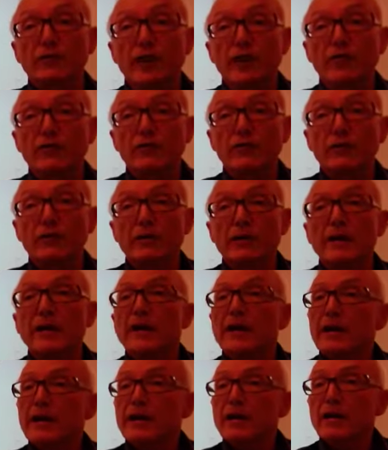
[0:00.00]
answered.
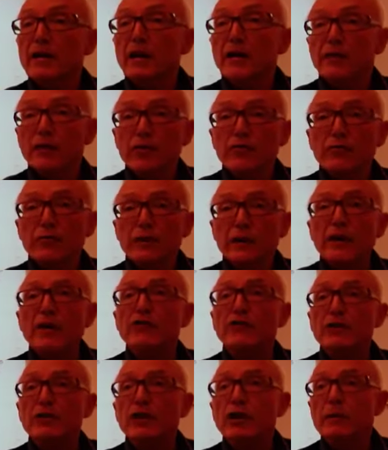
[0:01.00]
Eventually,
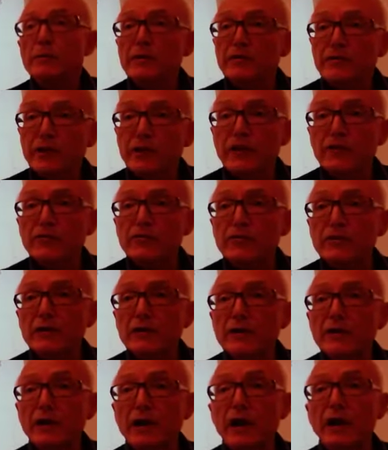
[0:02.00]
you're going to be finished
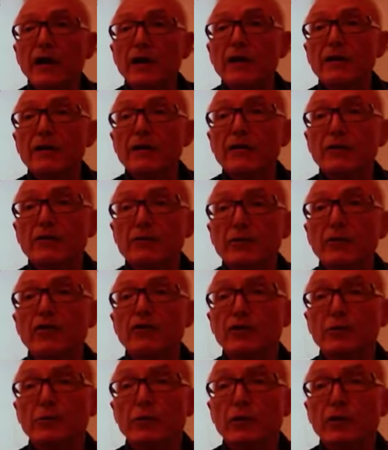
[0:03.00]

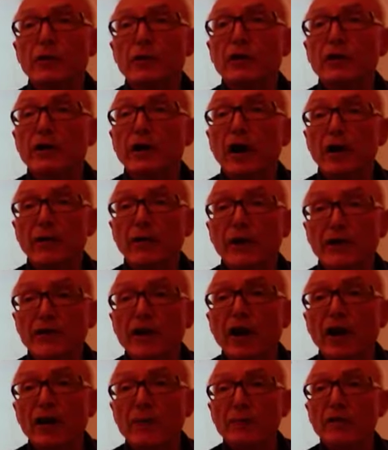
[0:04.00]
doing your work on that
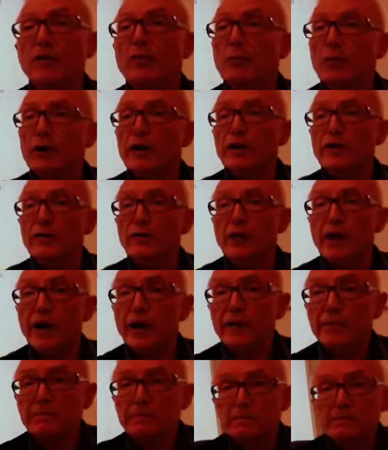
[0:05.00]
document. What do you do
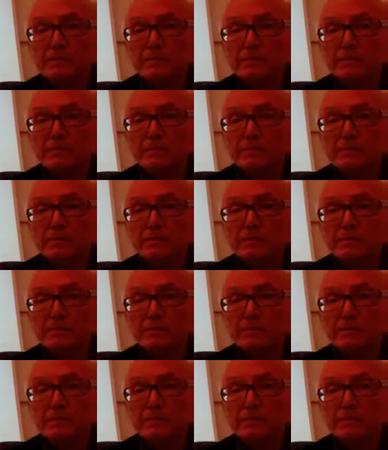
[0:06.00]
then?